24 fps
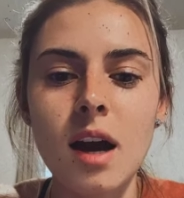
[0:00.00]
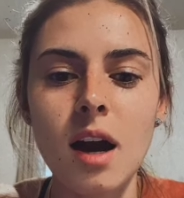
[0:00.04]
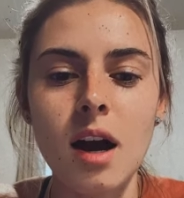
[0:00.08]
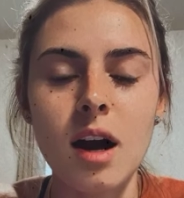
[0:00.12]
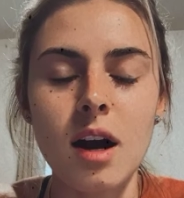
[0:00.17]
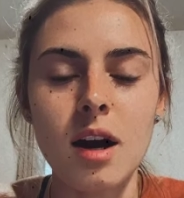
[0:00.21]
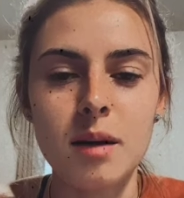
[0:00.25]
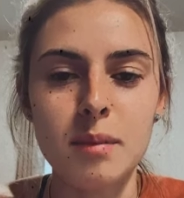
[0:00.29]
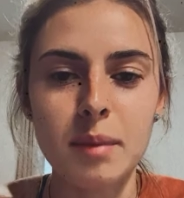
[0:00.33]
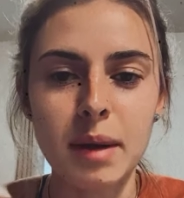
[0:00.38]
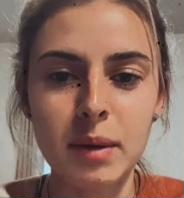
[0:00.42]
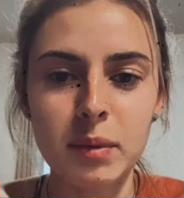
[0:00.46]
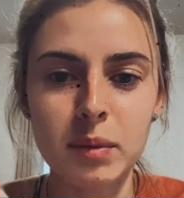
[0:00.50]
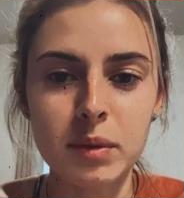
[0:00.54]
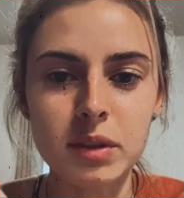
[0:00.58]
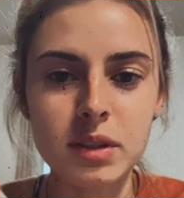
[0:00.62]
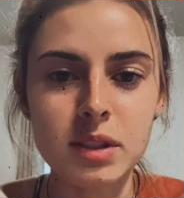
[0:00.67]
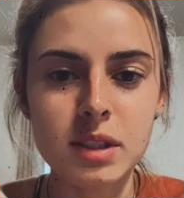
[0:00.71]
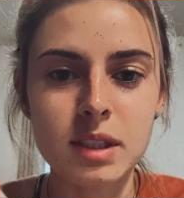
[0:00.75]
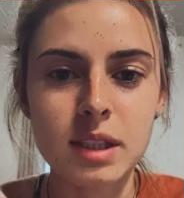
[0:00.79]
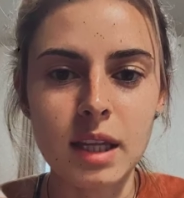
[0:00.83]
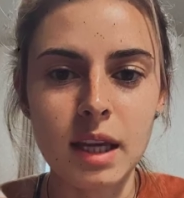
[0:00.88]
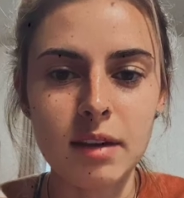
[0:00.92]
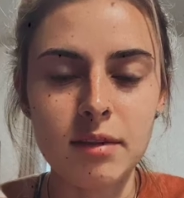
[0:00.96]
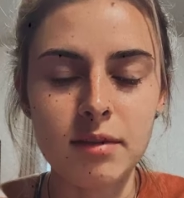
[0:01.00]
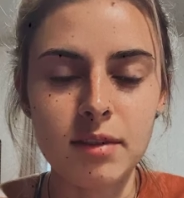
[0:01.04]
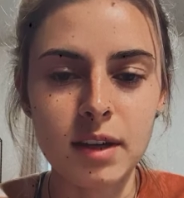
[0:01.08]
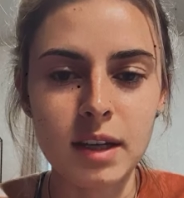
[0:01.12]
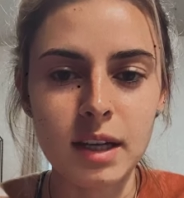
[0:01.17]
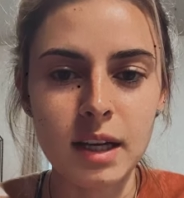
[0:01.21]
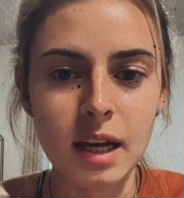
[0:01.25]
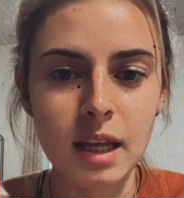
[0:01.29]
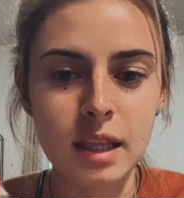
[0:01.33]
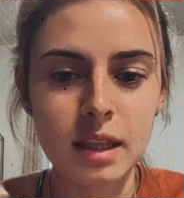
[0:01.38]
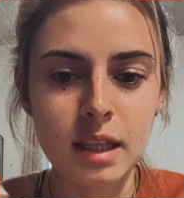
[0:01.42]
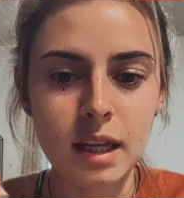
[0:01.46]
I will save
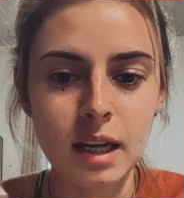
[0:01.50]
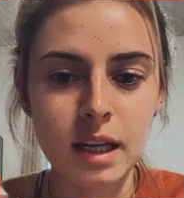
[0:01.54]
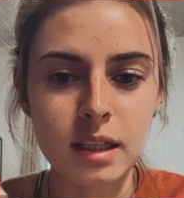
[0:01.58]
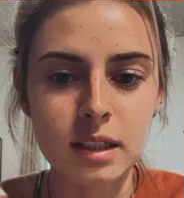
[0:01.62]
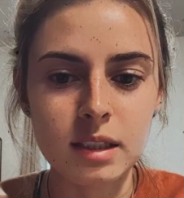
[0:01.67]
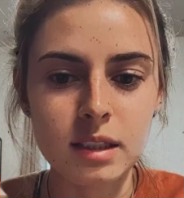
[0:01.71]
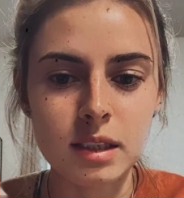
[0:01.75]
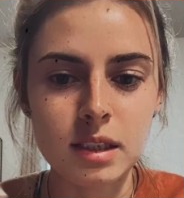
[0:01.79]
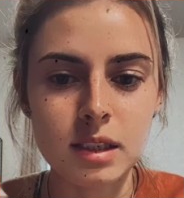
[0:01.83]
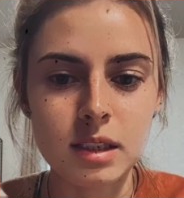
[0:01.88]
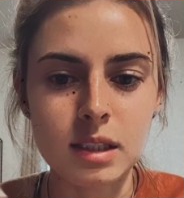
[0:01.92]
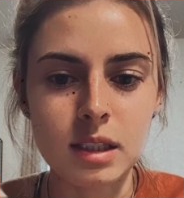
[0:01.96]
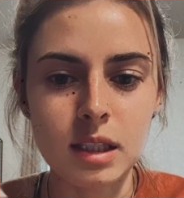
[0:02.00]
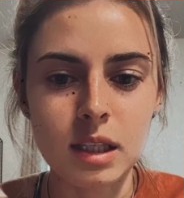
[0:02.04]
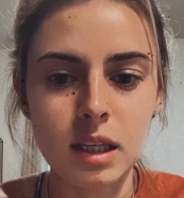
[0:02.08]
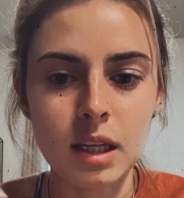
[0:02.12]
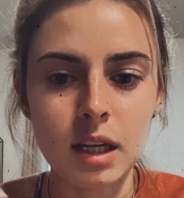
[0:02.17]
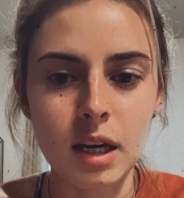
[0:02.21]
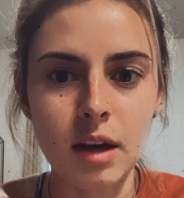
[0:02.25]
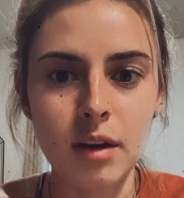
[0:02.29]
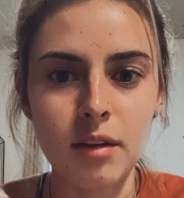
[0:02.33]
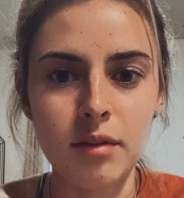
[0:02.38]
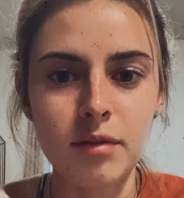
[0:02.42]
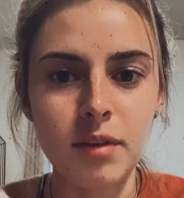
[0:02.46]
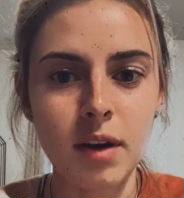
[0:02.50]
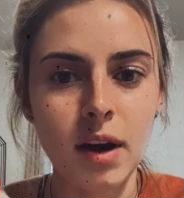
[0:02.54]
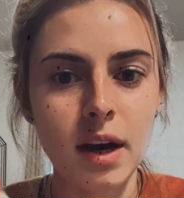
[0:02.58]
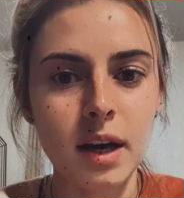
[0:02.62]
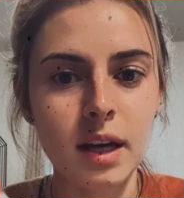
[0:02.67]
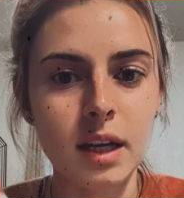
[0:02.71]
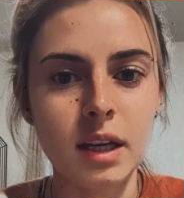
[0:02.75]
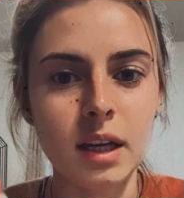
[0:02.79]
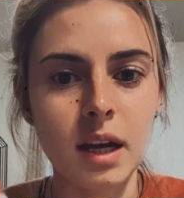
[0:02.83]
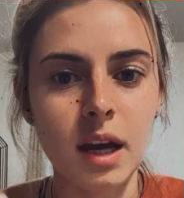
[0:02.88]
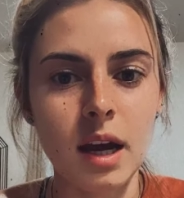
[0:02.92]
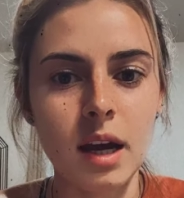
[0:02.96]
it and then see if
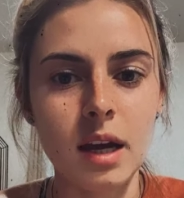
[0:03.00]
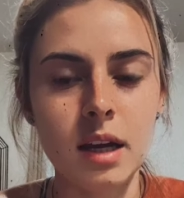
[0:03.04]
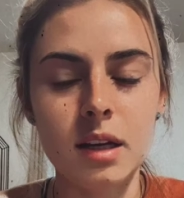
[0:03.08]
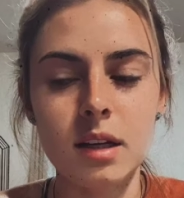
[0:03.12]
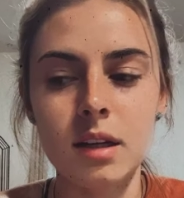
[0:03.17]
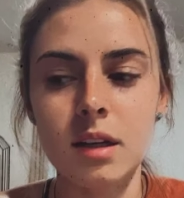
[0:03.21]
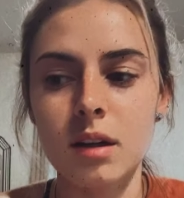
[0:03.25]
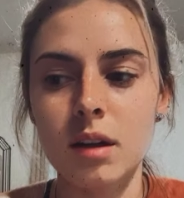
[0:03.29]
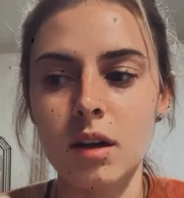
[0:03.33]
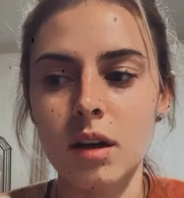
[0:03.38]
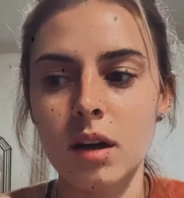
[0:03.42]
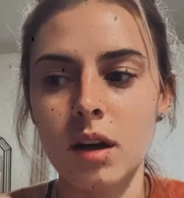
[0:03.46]
I can